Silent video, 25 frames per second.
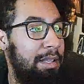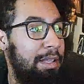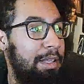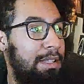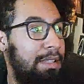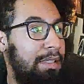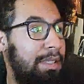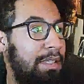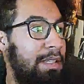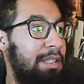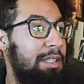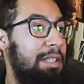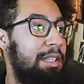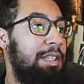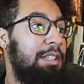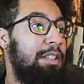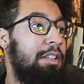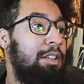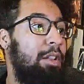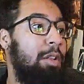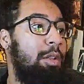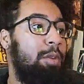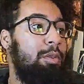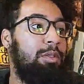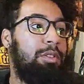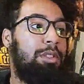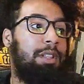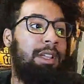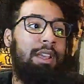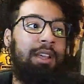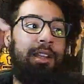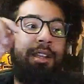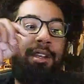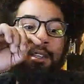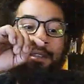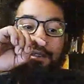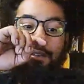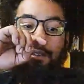his discus
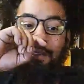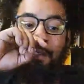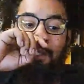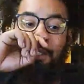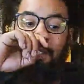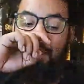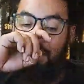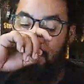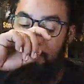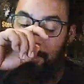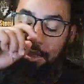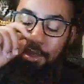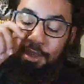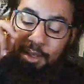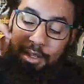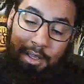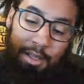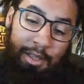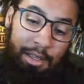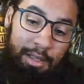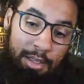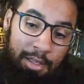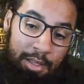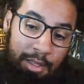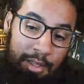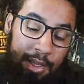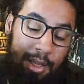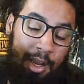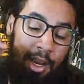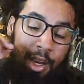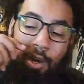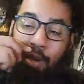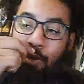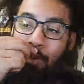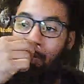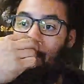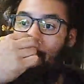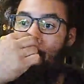clothesline and
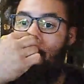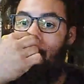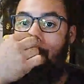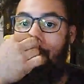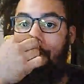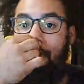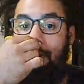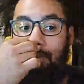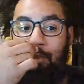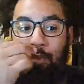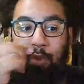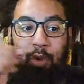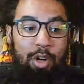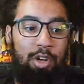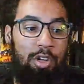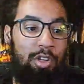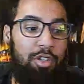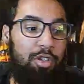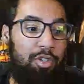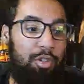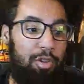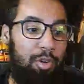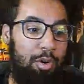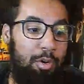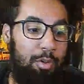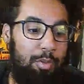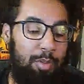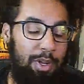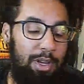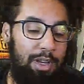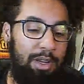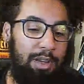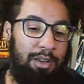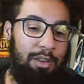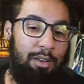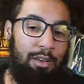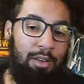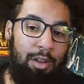Eric Rowan and Braun Strowman,
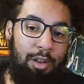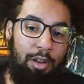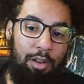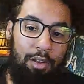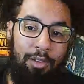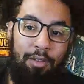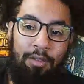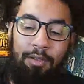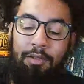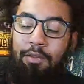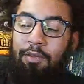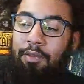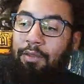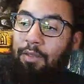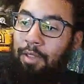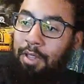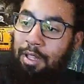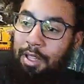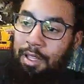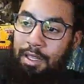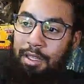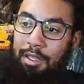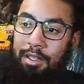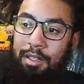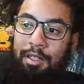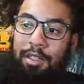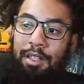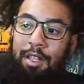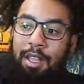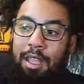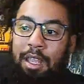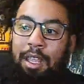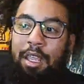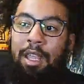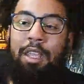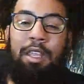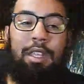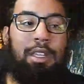and like,
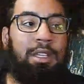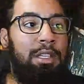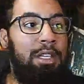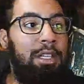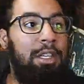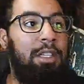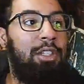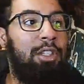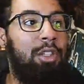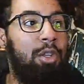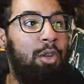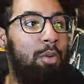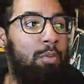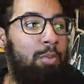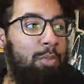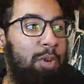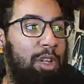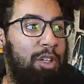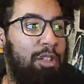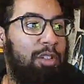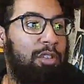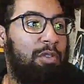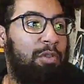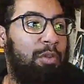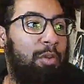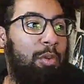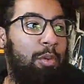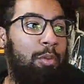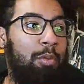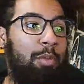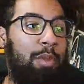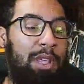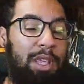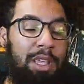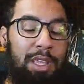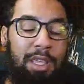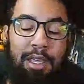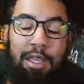he did so much for
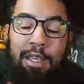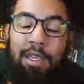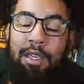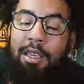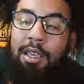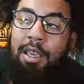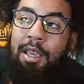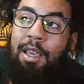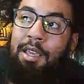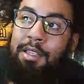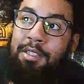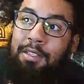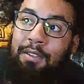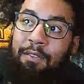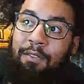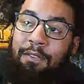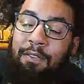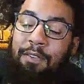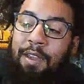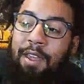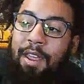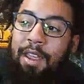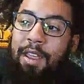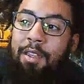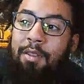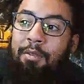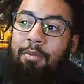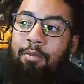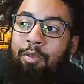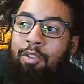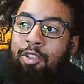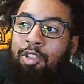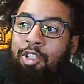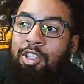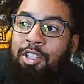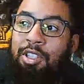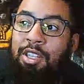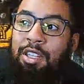me as a fan
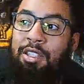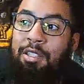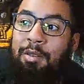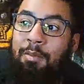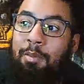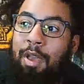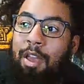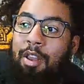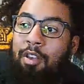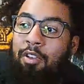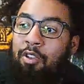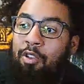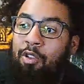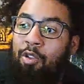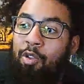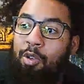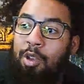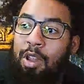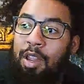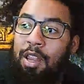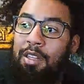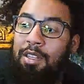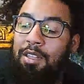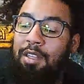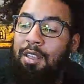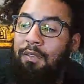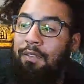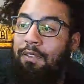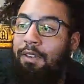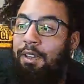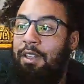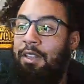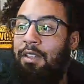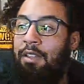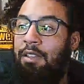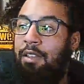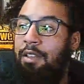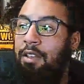with just his amount of
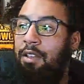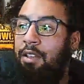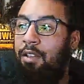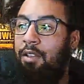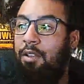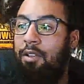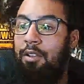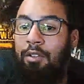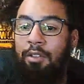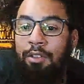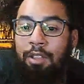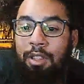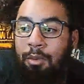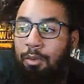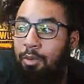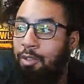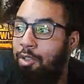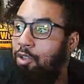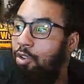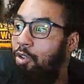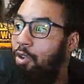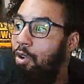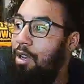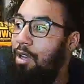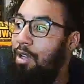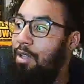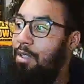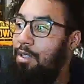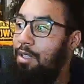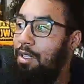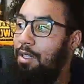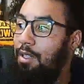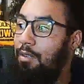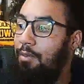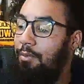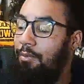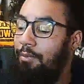creativity that was crazy.